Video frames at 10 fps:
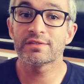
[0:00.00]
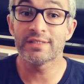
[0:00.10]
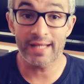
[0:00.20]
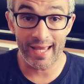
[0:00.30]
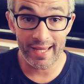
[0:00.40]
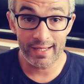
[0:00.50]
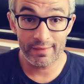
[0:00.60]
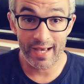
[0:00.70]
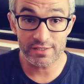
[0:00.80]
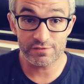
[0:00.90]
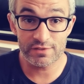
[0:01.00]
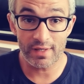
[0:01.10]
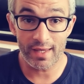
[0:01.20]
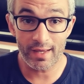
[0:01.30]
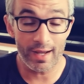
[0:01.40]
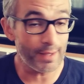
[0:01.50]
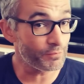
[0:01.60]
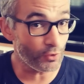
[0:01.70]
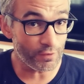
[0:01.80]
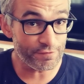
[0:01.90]
today, as of today, I
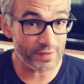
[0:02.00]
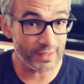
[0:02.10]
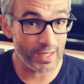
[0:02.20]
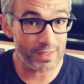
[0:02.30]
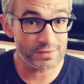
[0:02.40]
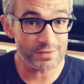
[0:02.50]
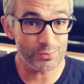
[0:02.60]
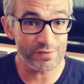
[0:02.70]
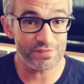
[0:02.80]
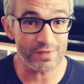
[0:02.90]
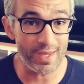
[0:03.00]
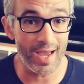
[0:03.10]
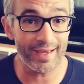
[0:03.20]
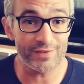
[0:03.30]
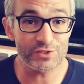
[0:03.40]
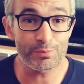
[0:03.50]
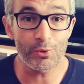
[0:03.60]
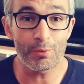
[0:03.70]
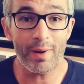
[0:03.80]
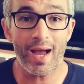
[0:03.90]
am not affiliated with the Airgun
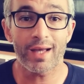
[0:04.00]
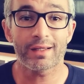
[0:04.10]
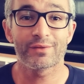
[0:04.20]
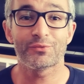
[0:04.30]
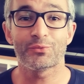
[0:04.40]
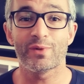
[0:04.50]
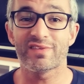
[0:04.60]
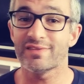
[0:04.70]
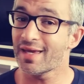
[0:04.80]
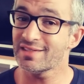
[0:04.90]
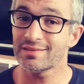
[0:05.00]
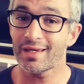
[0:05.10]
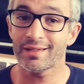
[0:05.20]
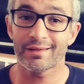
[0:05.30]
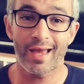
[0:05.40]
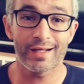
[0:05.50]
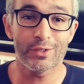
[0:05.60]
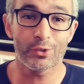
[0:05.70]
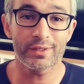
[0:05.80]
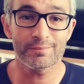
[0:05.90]
Support Pack with Daystate
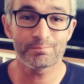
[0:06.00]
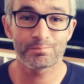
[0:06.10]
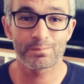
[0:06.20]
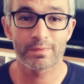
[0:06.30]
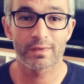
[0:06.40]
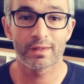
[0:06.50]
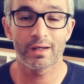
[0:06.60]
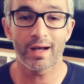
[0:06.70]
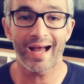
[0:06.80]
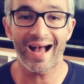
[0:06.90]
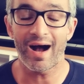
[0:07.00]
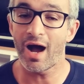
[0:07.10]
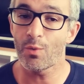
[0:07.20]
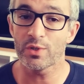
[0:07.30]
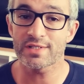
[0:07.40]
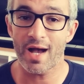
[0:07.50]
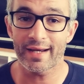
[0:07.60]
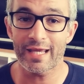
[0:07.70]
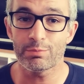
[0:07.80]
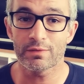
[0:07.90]
any longer. I was
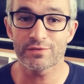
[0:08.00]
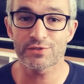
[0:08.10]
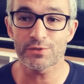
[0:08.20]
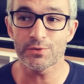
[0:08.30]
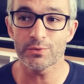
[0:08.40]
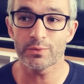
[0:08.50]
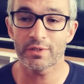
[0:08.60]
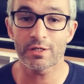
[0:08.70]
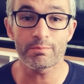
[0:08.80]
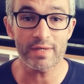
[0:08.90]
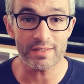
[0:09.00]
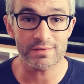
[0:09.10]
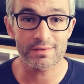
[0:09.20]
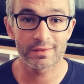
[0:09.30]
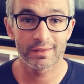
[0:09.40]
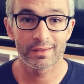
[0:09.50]
unable to commit